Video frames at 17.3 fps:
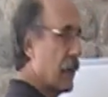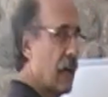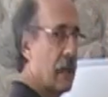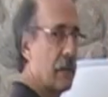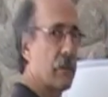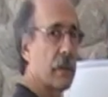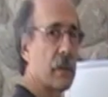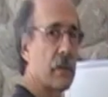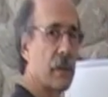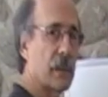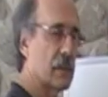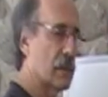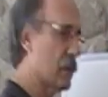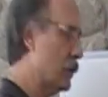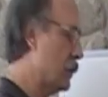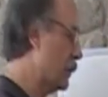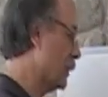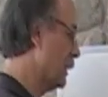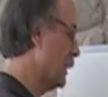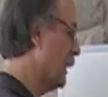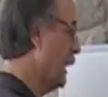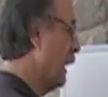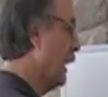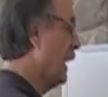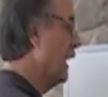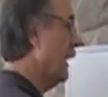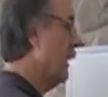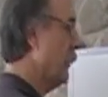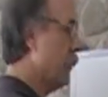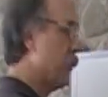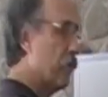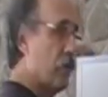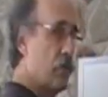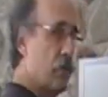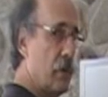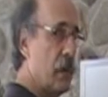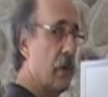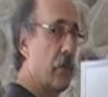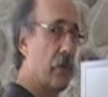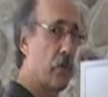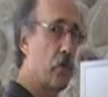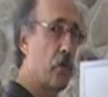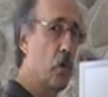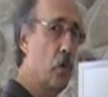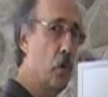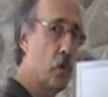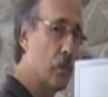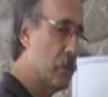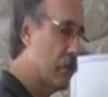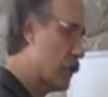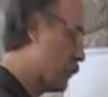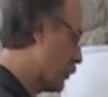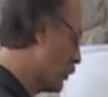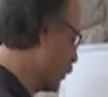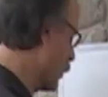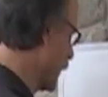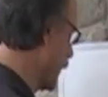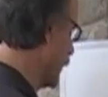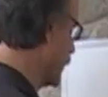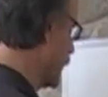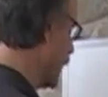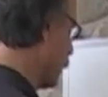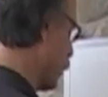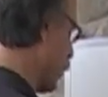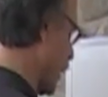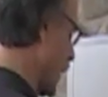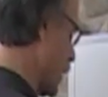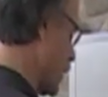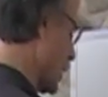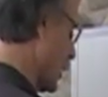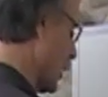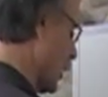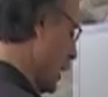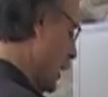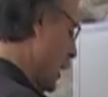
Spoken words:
conflict resolution is doomed to create separation.